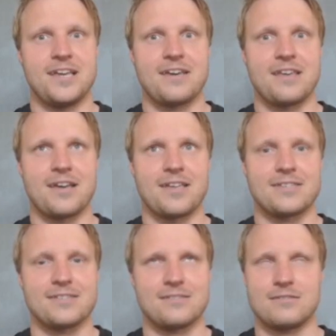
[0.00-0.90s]
I
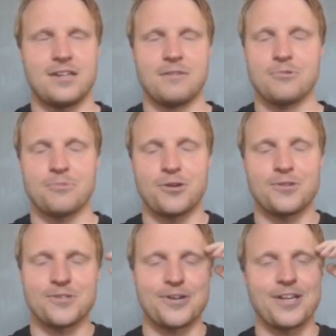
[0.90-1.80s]
guess. Terrible pun,
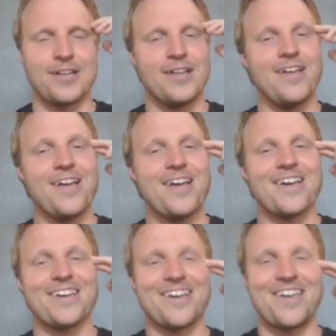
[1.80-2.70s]
sorry.
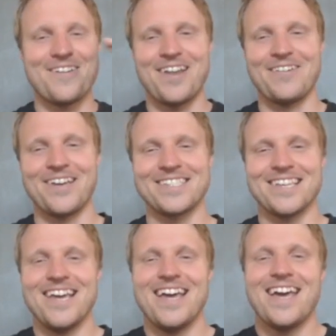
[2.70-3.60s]
Anyways,
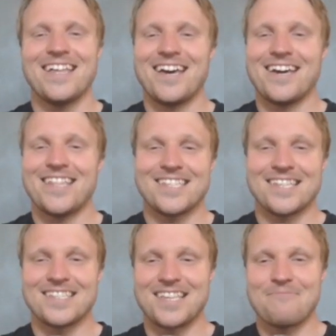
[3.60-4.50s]
that's
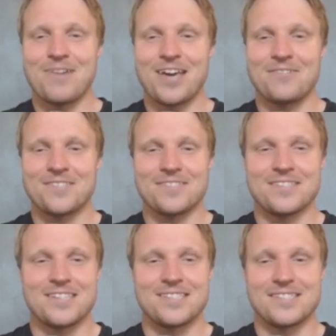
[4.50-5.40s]
this team. Anderson
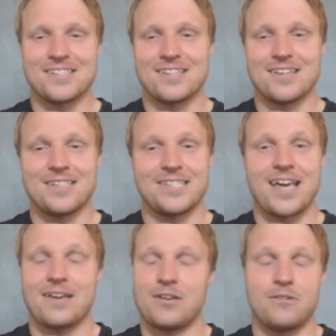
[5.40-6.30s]
is
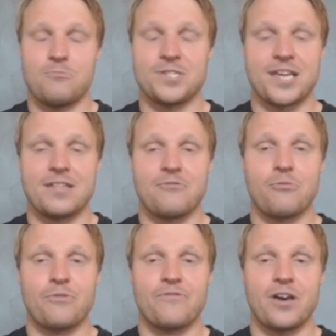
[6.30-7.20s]
yeah, once again, the
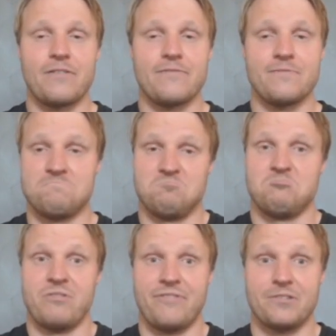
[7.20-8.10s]
4.5
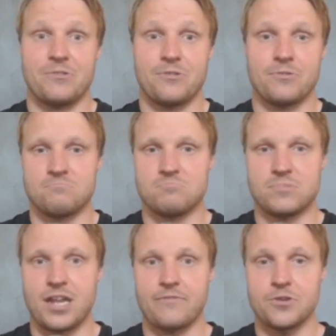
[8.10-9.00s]
midfielder
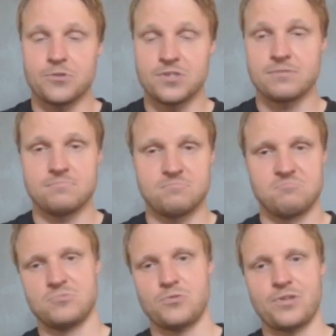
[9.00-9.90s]
that I've chosen.
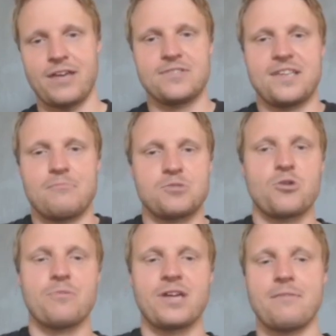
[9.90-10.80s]
Don't really have to say much more
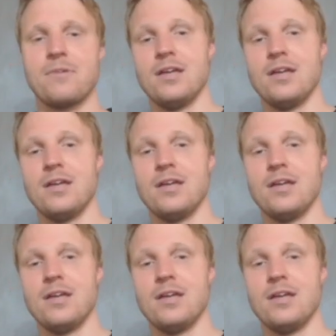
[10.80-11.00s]
about him.